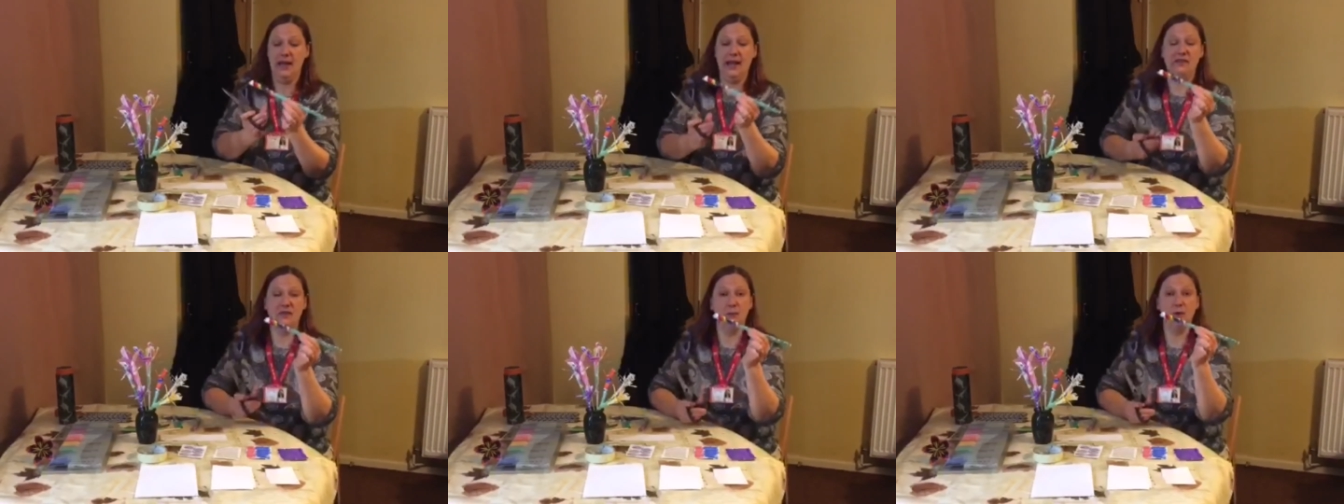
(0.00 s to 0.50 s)

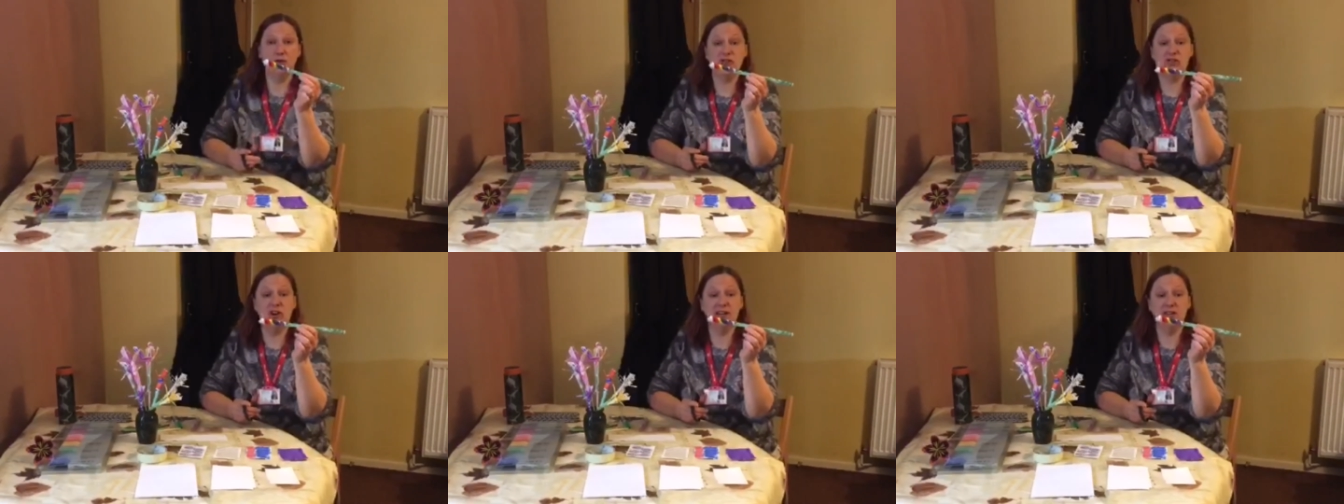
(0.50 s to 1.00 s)
And if you want to
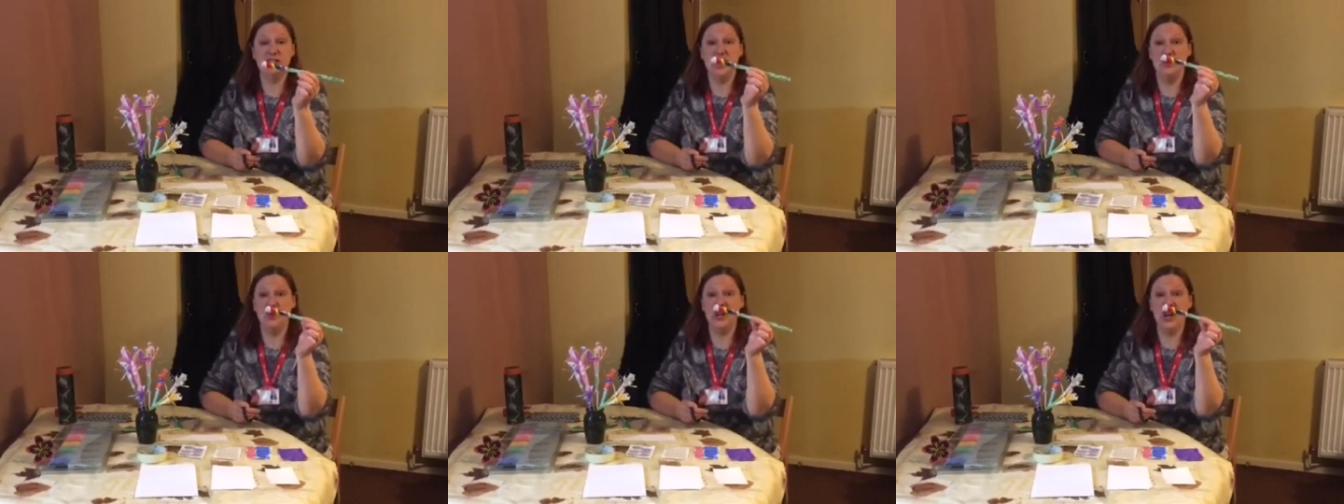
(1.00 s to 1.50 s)
try it
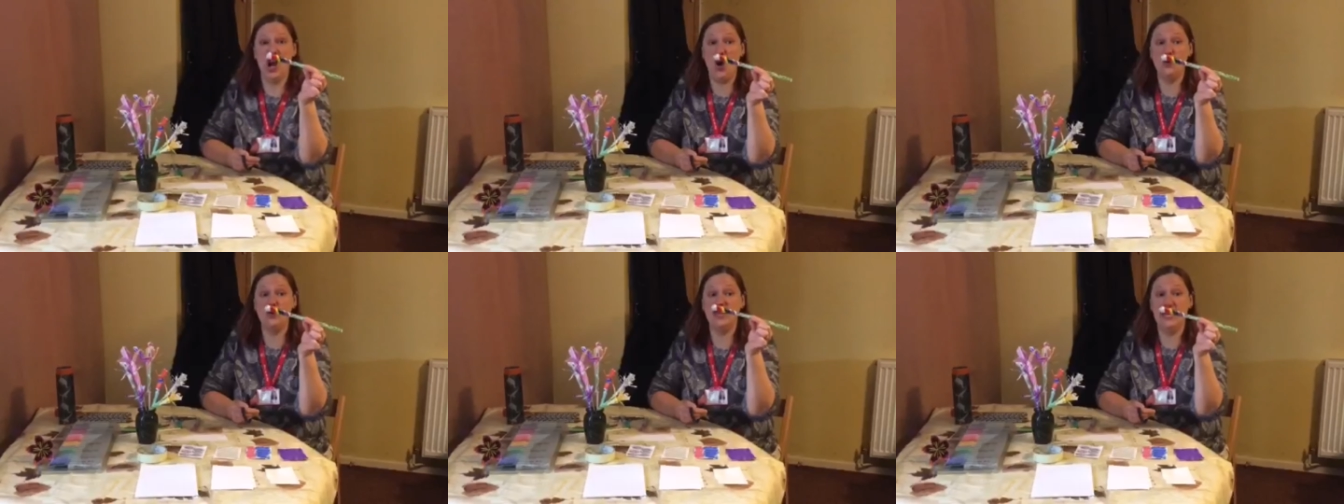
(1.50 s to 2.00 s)
yourself, we're going to
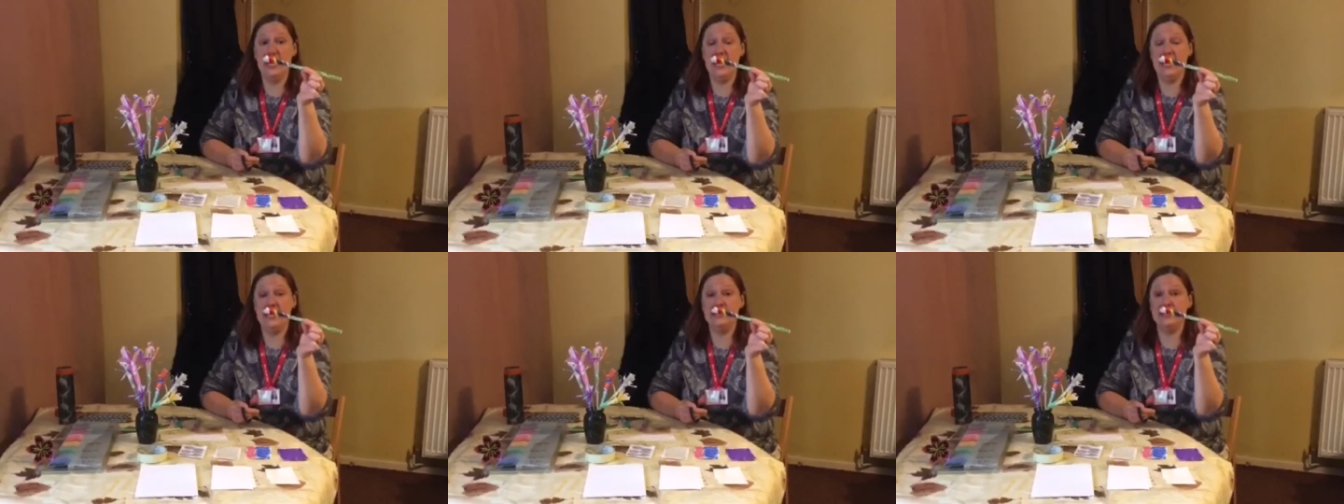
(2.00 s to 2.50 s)
hold it
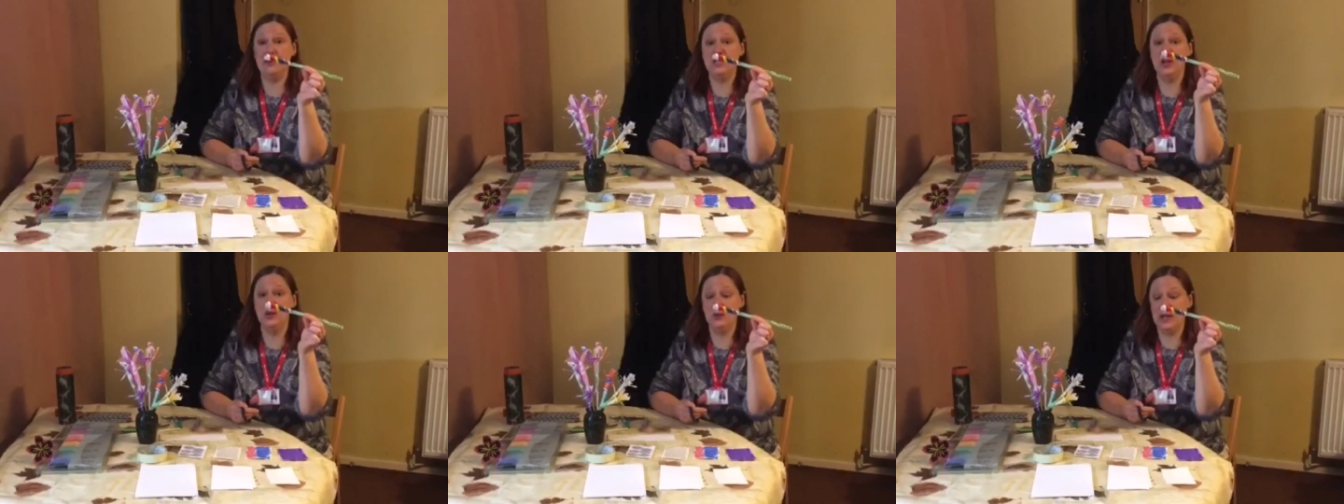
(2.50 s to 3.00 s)
here so we
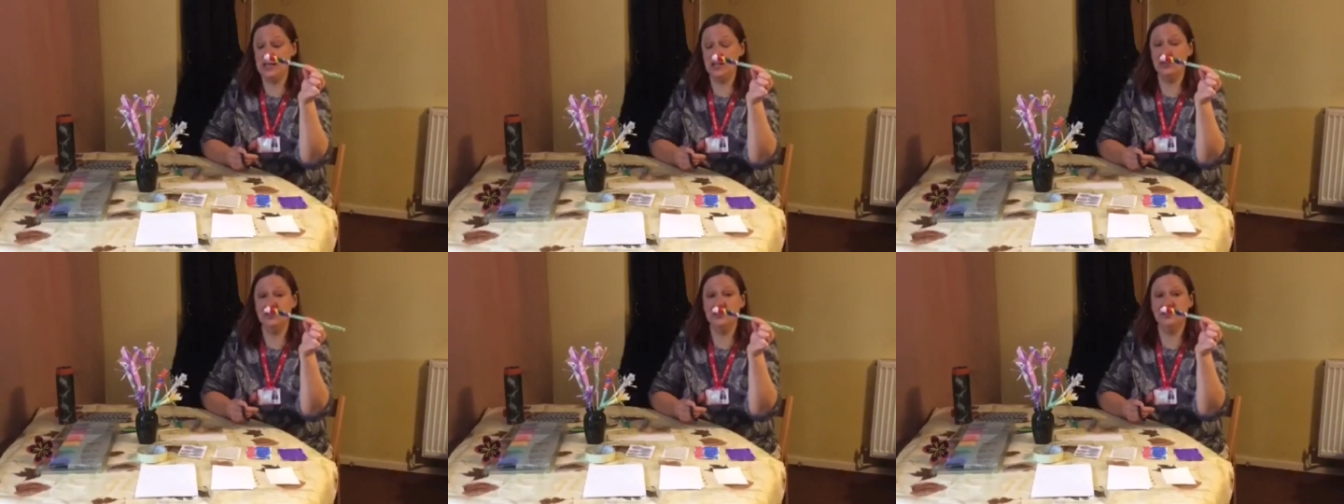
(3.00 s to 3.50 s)
don't get
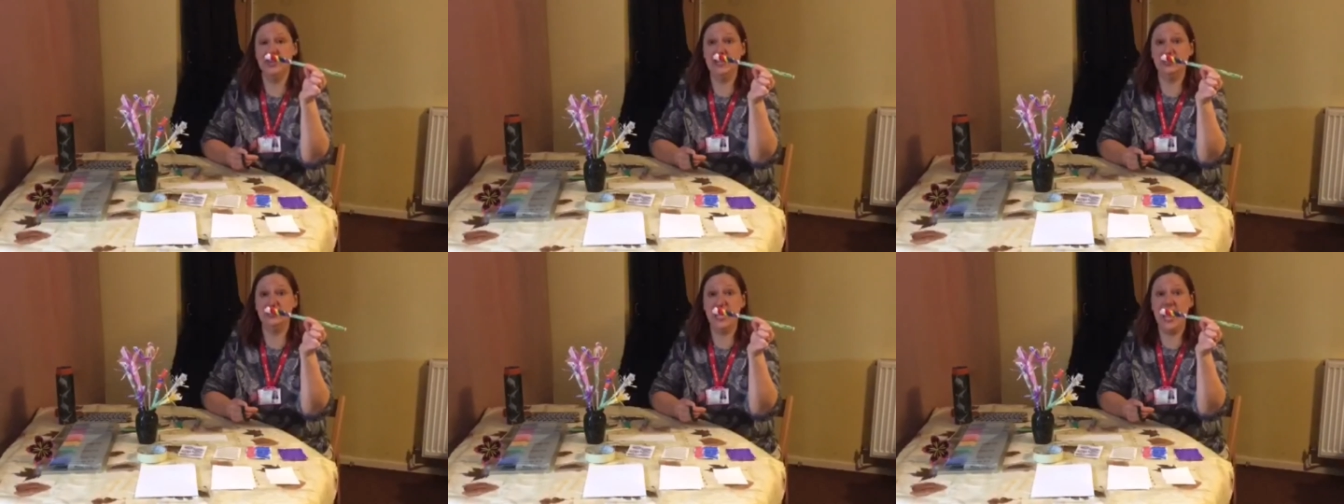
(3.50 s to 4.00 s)
our
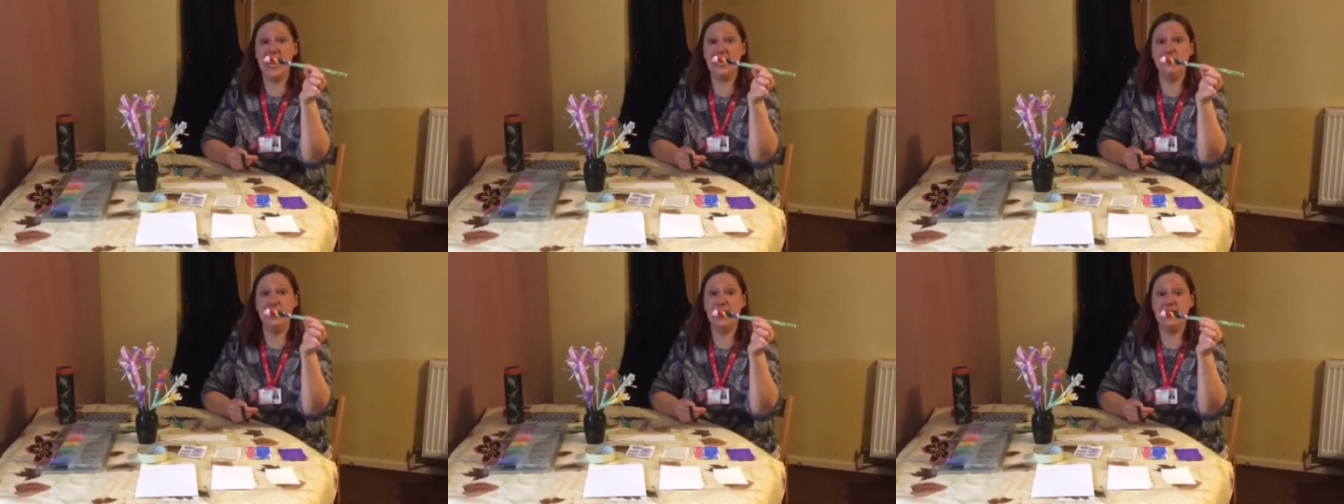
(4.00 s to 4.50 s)
fingers
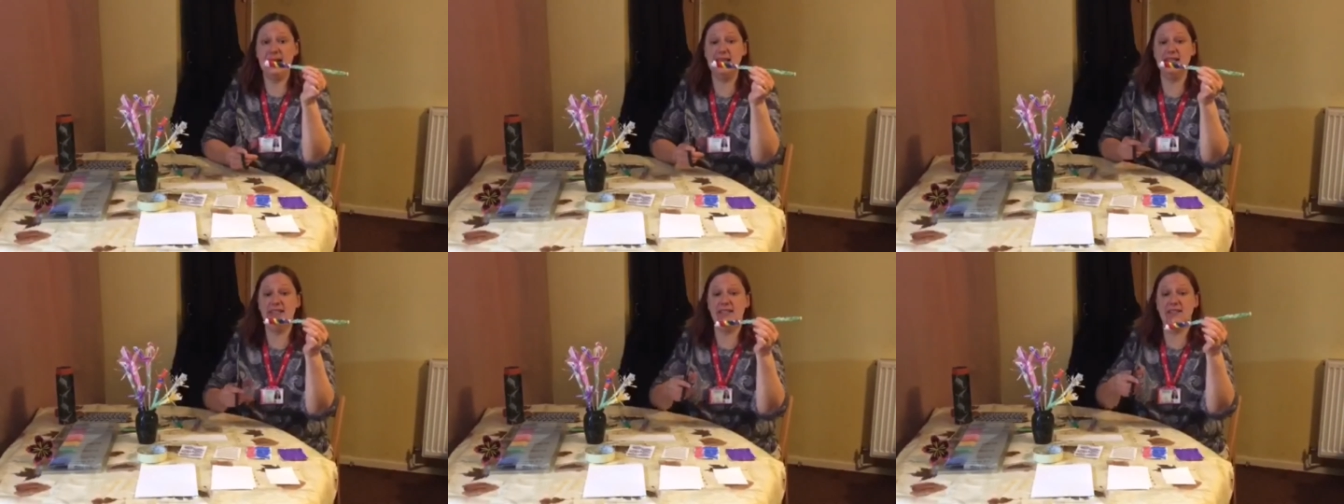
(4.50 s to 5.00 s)
anywhere near
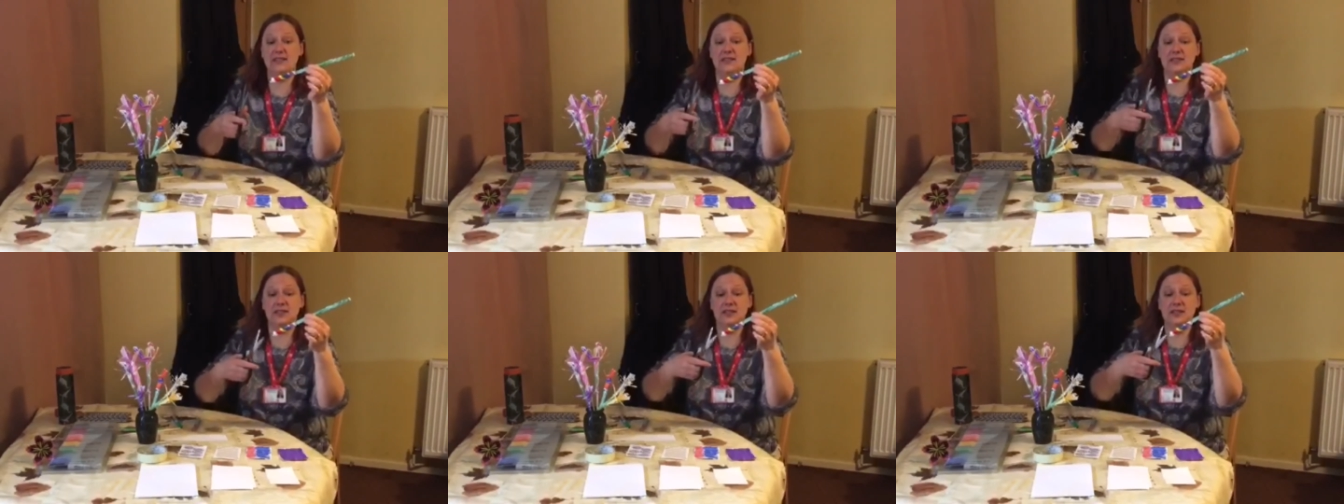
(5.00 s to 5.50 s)
the scissors.